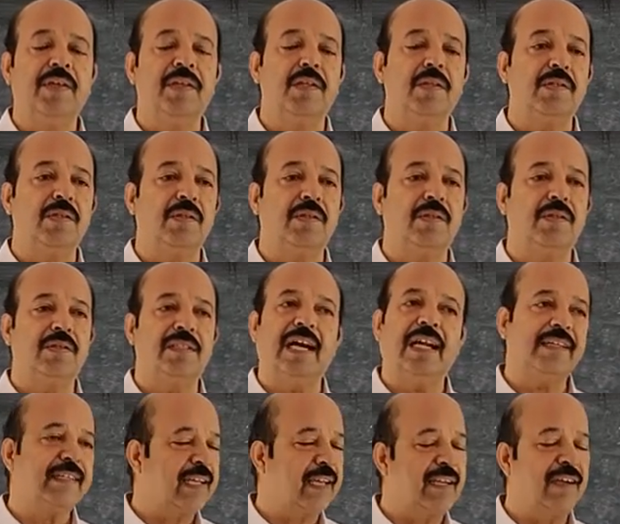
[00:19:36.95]
So
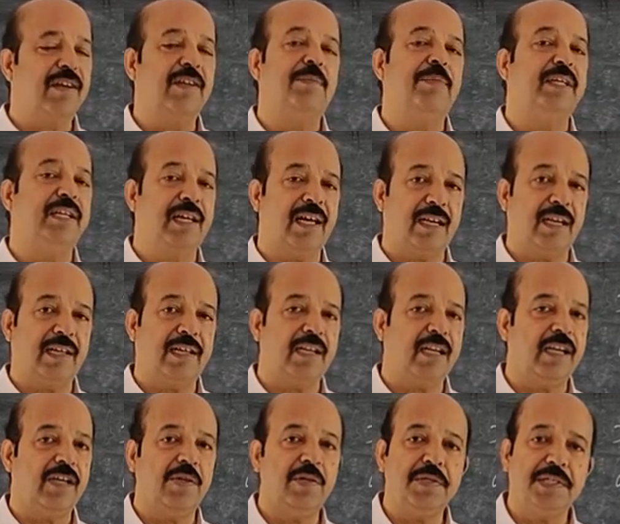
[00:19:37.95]
that cannot be
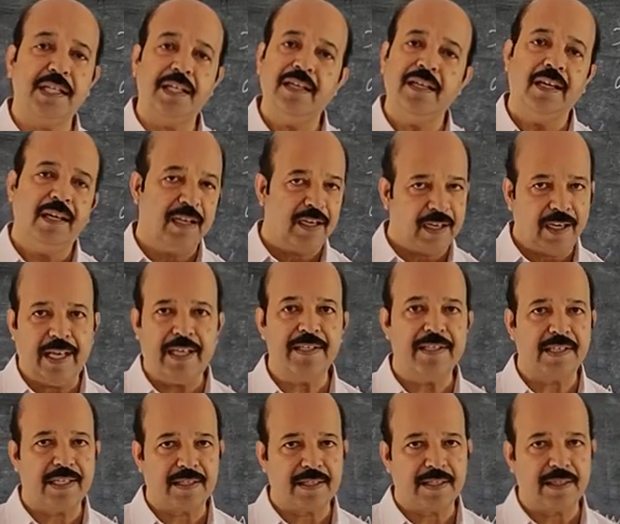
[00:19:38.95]
corrected using
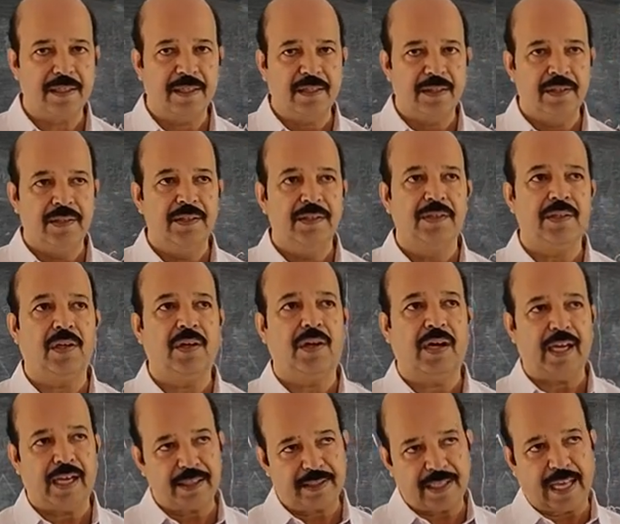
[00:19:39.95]
lenses.
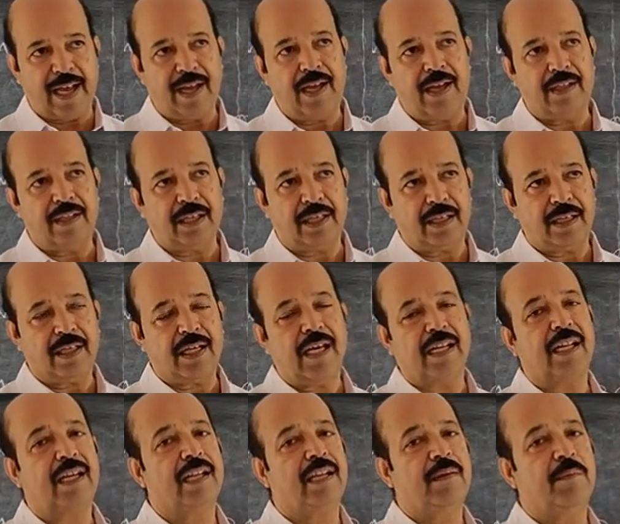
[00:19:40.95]
So as that
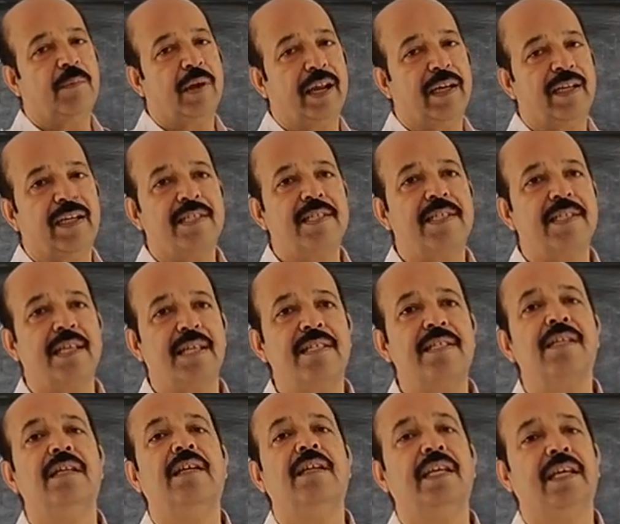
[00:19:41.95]
color blindness
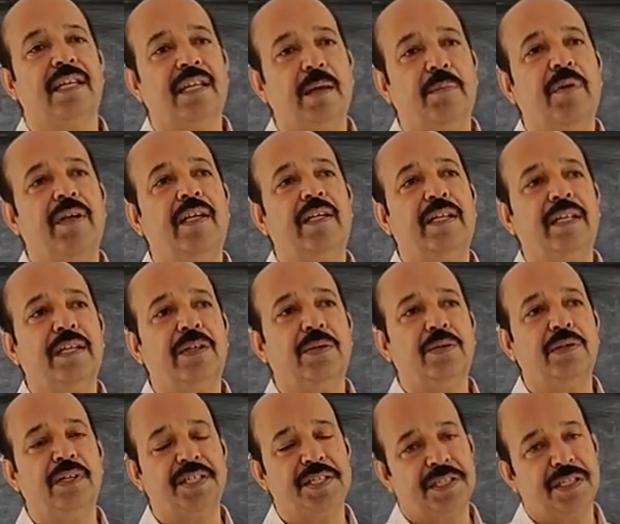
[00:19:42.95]
is inability
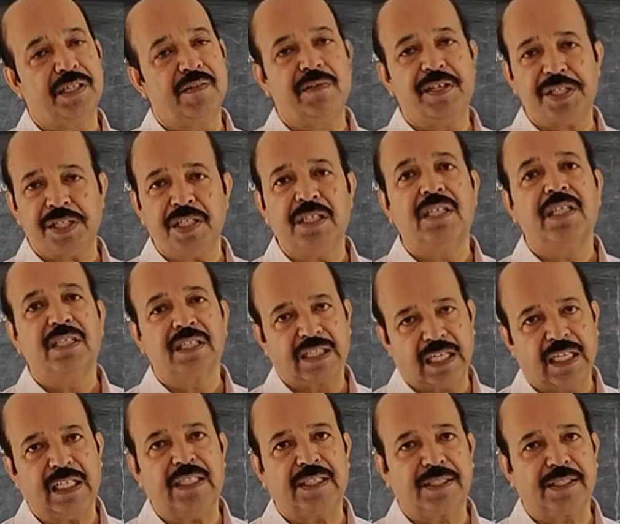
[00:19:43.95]
to distinguish
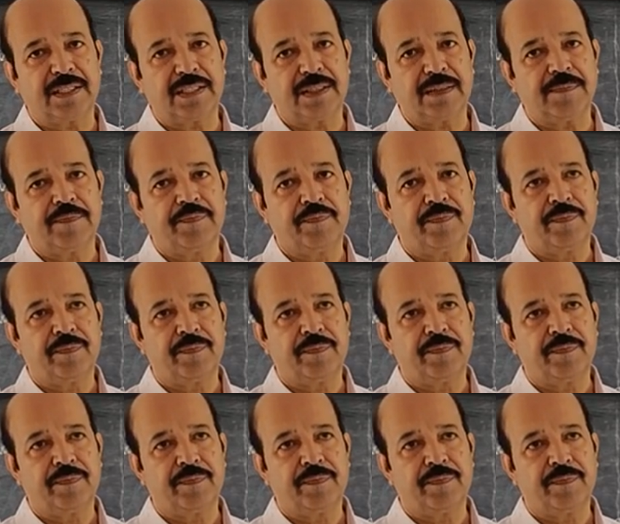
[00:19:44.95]
colors.